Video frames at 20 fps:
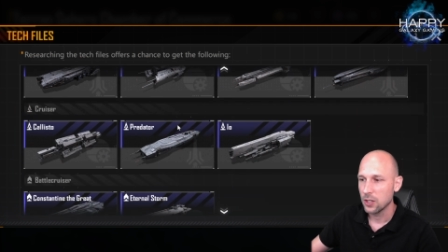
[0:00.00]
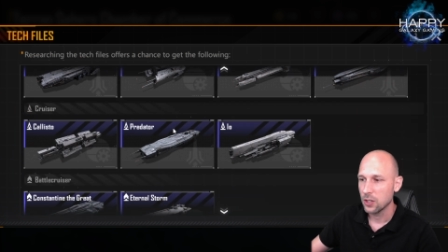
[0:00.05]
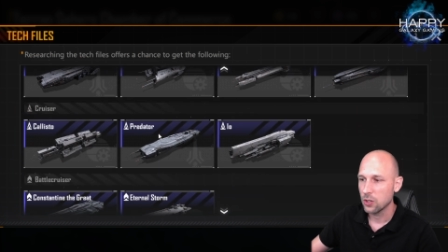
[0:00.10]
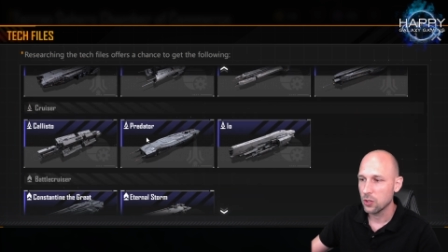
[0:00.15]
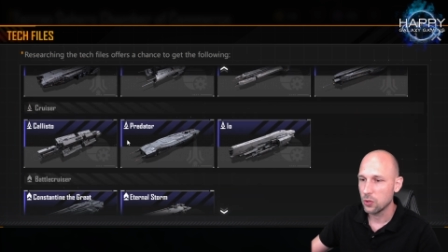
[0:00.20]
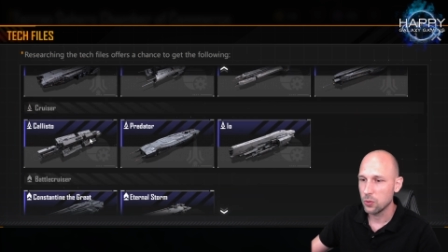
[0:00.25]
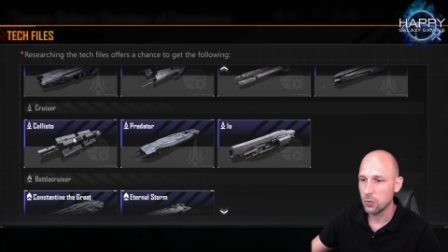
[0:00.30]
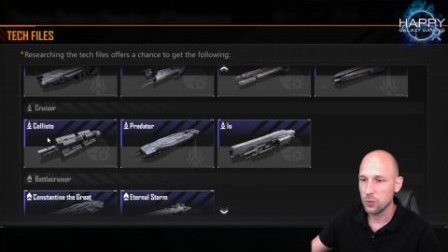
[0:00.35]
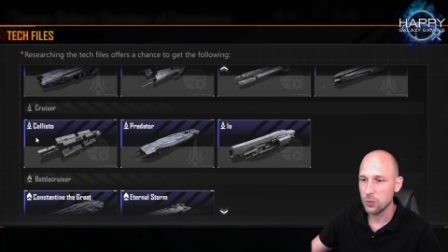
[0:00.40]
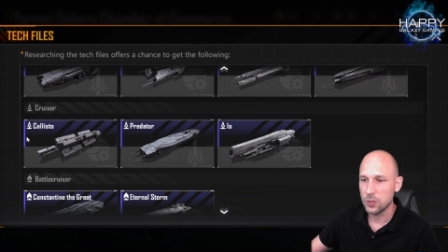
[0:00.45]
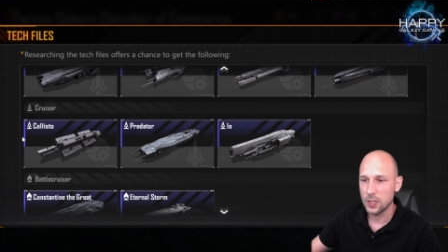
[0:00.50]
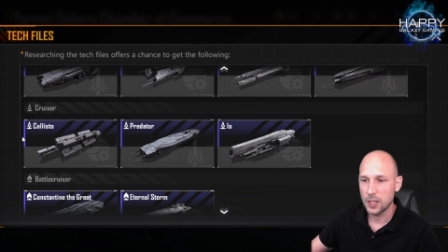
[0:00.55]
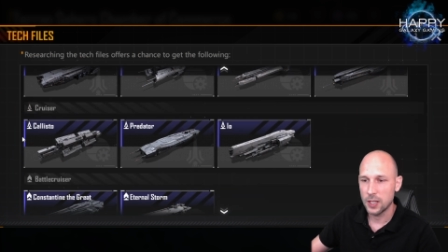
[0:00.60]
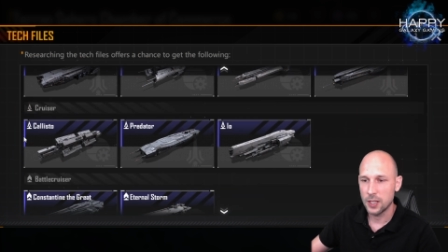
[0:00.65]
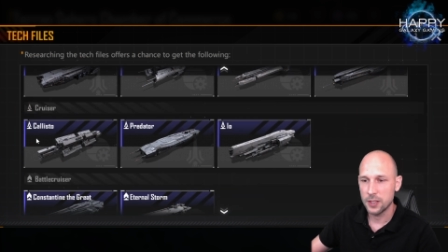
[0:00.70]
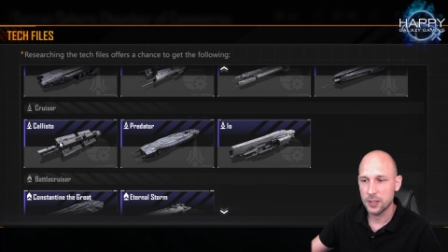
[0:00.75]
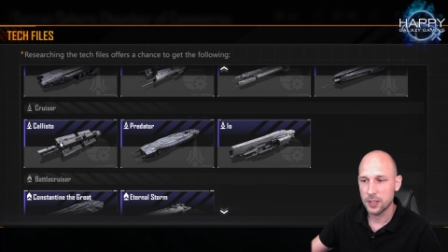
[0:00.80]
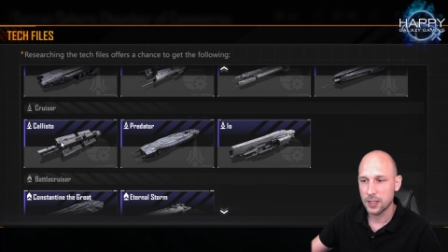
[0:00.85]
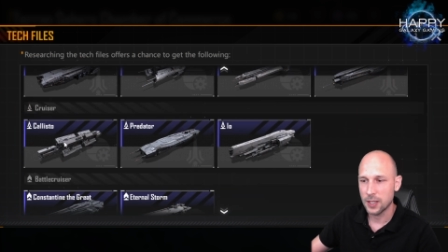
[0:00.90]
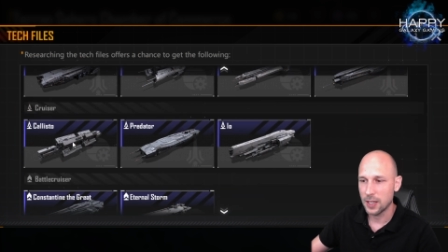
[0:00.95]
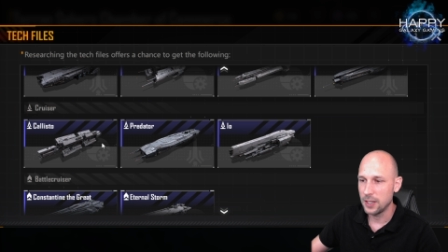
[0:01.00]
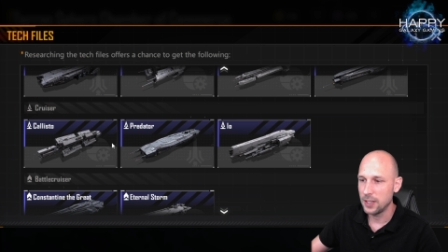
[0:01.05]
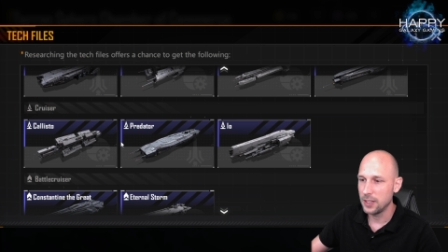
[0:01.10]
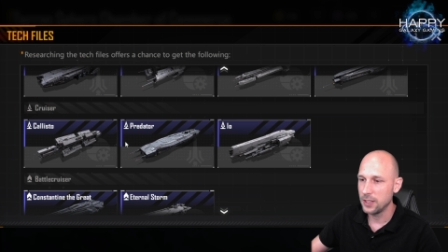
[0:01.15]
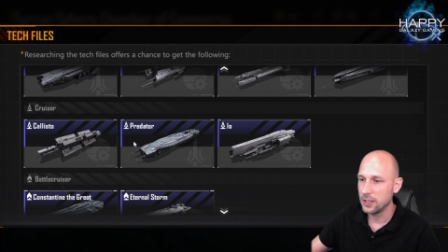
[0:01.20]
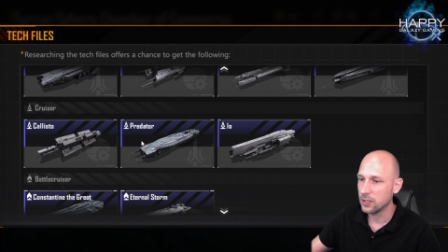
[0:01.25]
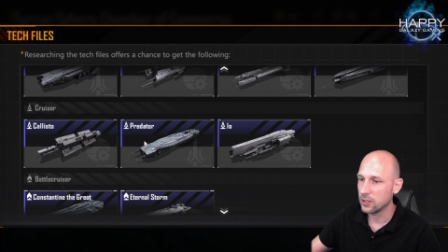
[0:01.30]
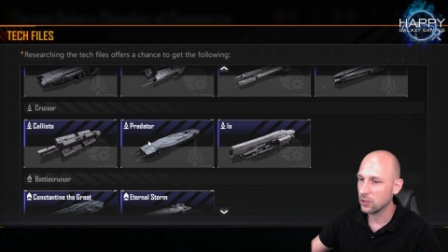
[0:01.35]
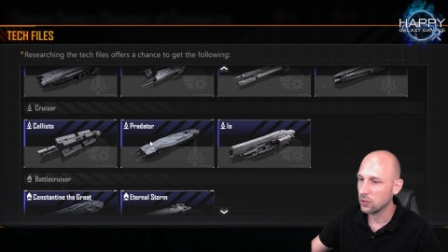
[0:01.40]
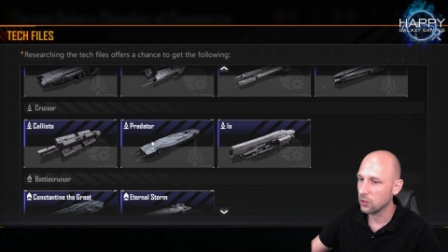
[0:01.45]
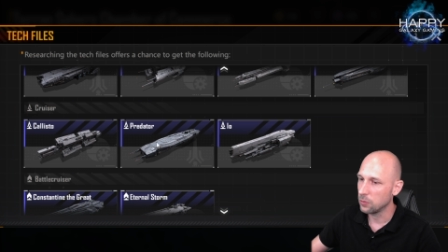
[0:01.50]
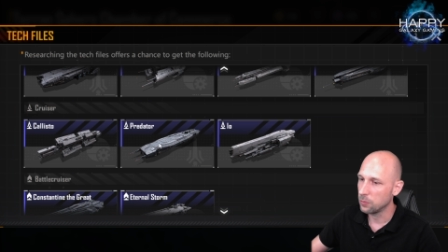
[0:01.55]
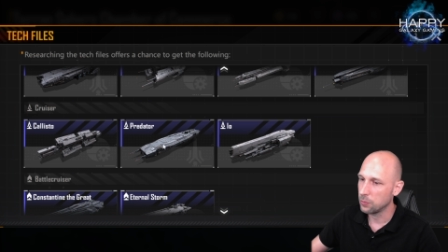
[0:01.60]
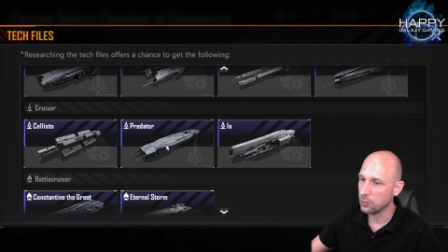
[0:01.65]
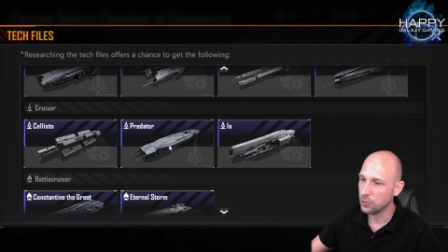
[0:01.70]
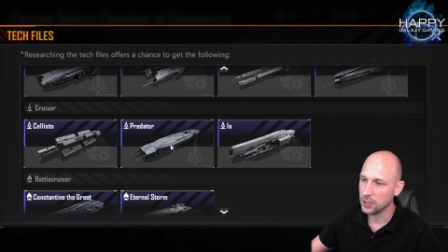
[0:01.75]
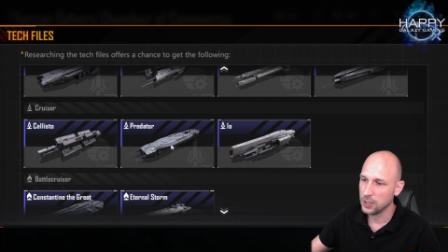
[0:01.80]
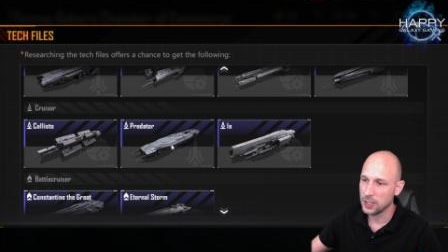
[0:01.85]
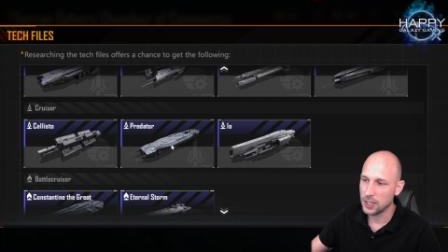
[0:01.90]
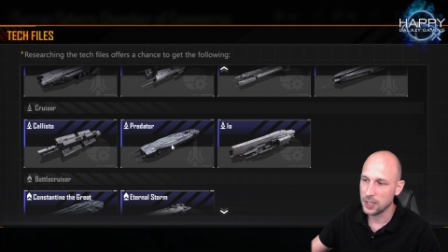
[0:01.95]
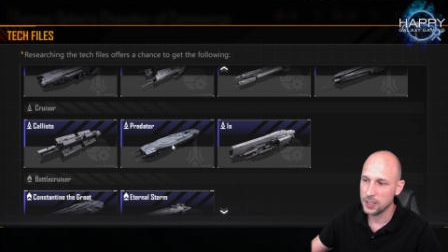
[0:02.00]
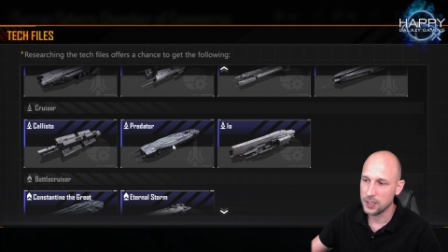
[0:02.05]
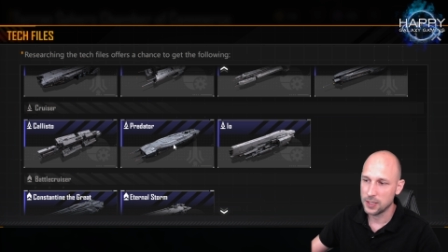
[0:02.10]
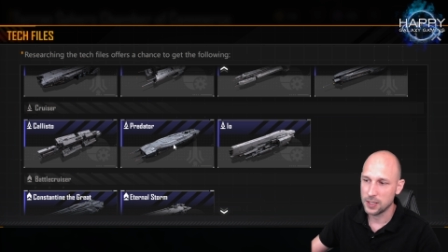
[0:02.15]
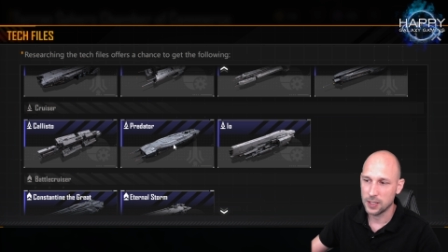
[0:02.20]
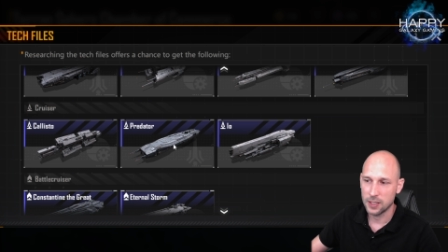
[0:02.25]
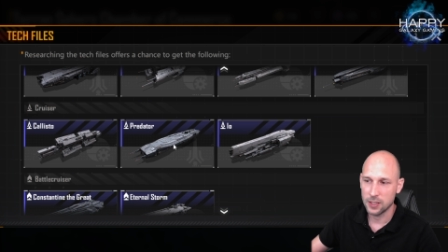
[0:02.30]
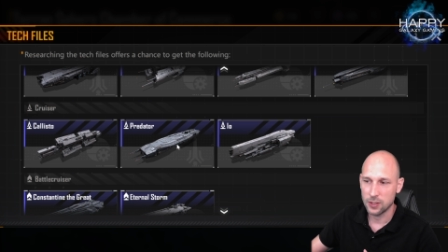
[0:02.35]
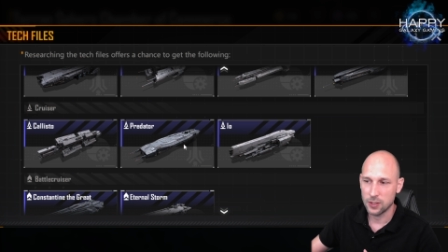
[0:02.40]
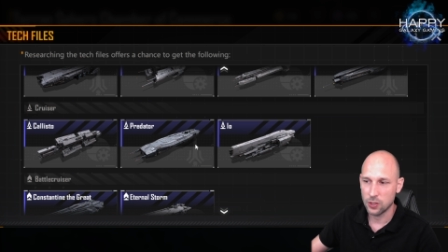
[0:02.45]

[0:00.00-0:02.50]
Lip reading: Cruisers, Callisto, Predator,